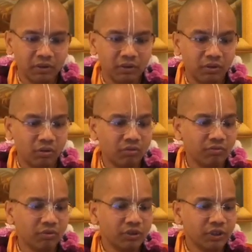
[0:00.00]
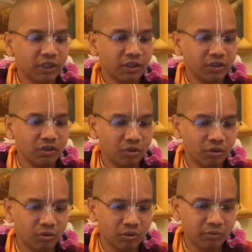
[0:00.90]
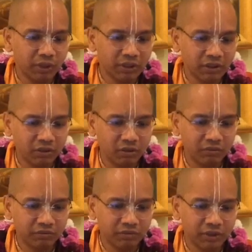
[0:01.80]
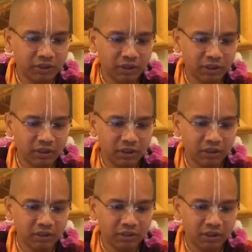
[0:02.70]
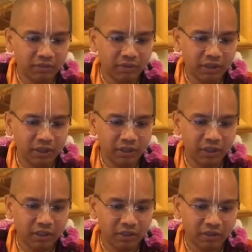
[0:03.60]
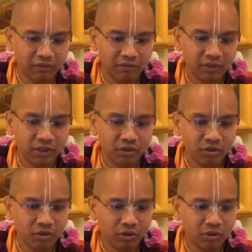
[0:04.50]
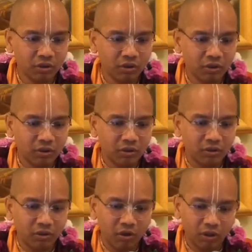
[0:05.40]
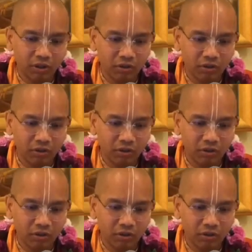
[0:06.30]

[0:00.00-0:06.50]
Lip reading: Don't forsake your own bhajan of Krishna Katha, Shravan and Kirtan, which is your all in